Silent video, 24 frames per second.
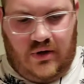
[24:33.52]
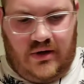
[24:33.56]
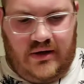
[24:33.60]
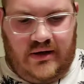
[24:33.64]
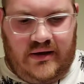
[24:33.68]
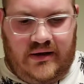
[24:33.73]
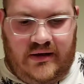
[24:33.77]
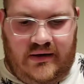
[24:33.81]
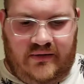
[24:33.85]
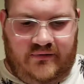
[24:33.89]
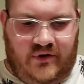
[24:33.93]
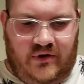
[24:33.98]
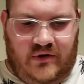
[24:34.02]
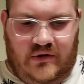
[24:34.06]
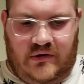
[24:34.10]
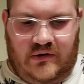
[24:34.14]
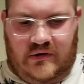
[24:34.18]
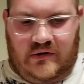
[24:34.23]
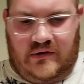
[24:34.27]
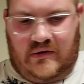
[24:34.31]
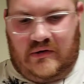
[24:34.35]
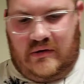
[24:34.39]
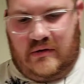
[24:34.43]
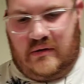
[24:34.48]

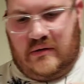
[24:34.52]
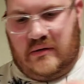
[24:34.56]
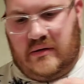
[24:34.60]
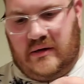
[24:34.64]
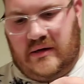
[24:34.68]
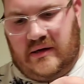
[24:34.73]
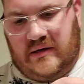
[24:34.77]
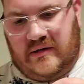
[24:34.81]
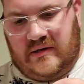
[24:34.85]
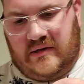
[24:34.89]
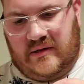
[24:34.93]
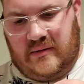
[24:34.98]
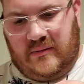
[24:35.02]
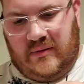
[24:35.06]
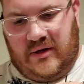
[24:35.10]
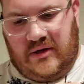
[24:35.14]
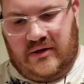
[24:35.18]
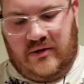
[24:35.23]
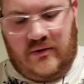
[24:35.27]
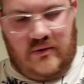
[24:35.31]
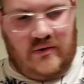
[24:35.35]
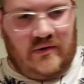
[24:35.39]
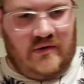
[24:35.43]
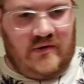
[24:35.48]
whatevers. I guess
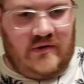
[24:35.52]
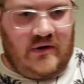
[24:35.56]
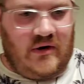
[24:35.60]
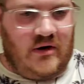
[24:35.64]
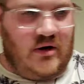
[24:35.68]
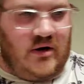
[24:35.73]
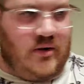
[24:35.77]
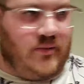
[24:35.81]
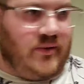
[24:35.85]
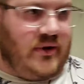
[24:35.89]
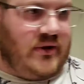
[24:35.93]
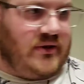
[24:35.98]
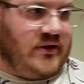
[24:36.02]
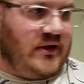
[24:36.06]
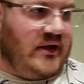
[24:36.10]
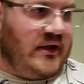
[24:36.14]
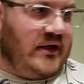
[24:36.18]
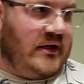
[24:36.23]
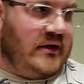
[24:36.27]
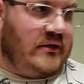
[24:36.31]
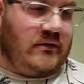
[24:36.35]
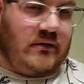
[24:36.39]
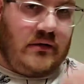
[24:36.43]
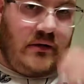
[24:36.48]
I'm not too concerned
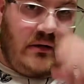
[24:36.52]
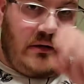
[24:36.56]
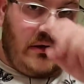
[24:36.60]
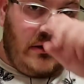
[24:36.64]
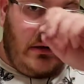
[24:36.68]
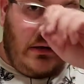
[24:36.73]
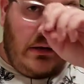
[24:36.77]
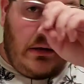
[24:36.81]
about that.